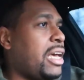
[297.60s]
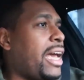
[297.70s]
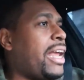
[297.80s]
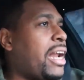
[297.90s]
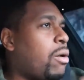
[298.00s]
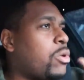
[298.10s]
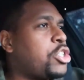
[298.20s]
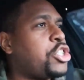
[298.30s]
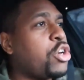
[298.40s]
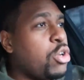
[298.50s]
And I
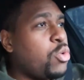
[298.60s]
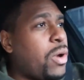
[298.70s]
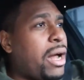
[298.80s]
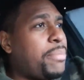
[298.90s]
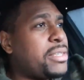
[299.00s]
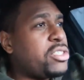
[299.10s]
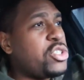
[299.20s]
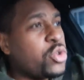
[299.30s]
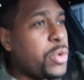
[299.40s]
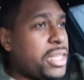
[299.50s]
want to show you what I've been
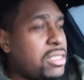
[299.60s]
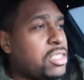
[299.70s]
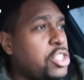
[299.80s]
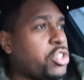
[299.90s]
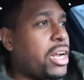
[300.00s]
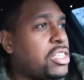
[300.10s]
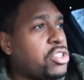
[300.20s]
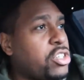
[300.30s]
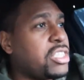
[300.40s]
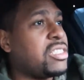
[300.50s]
doing to try to
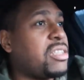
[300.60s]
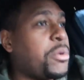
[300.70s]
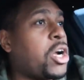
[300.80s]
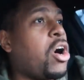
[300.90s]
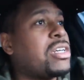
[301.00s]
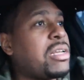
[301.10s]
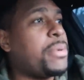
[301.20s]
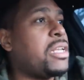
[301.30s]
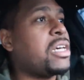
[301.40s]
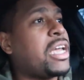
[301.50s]
search and some of the cars I've
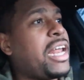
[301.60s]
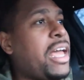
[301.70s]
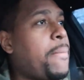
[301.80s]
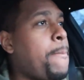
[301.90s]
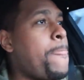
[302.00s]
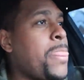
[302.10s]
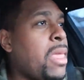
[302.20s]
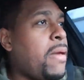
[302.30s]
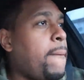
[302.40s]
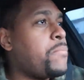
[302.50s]
been looking at
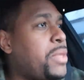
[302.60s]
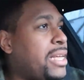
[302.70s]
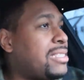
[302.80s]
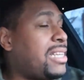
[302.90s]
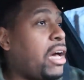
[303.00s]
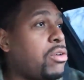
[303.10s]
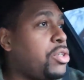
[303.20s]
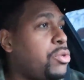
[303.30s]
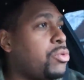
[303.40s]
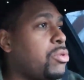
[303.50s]
and tell
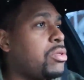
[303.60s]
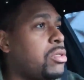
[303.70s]
you,